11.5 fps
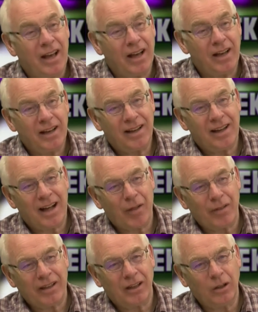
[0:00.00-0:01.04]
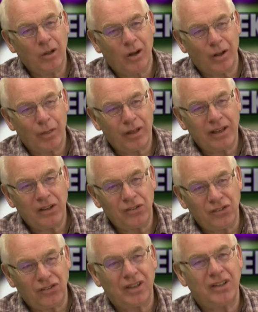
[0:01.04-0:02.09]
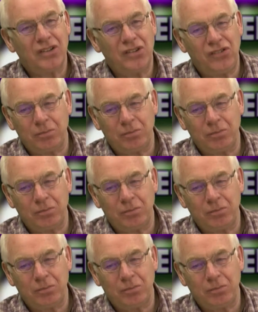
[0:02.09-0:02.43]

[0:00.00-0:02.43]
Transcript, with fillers: Uh, I think a lot of things started